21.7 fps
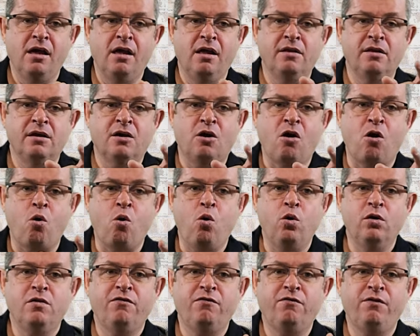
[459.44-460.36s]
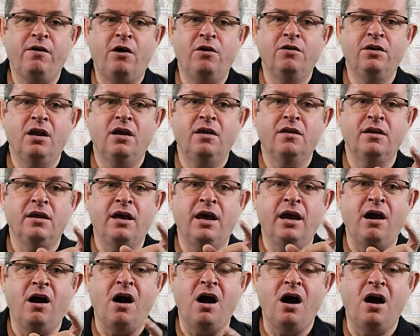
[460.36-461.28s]
the court found
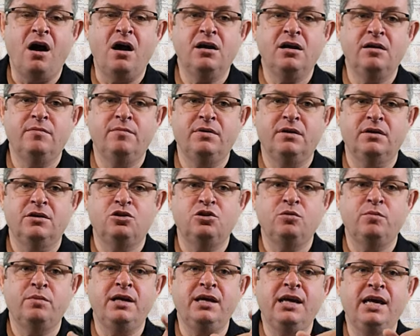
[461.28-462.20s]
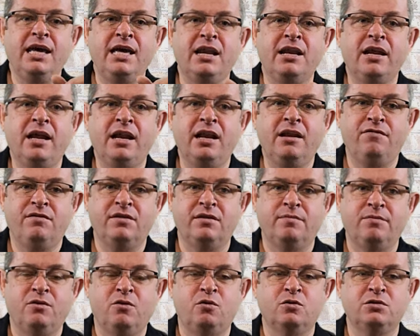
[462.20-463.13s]
their argument to be
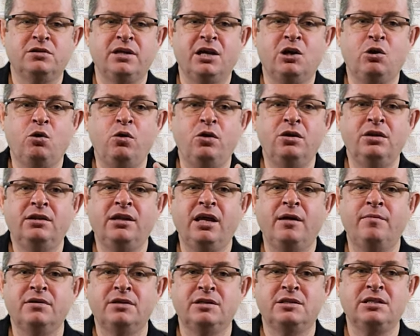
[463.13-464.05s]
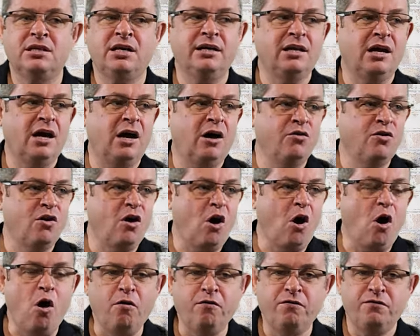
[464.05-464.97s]
irrelevant because they couldn't demonstrate how the
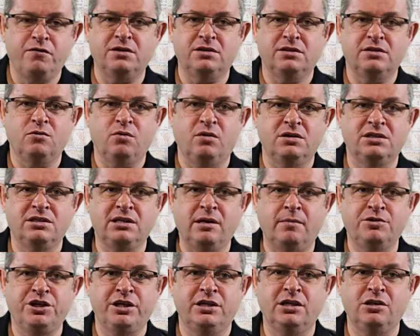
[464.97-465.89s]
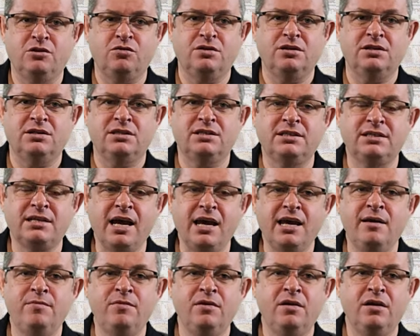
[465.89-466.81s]
office was subjected to the
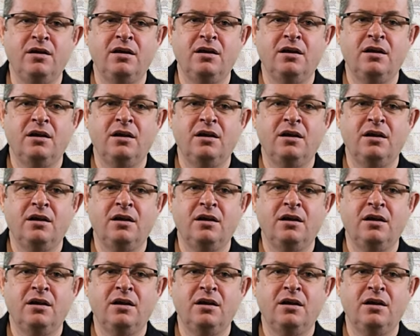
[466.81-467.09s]
same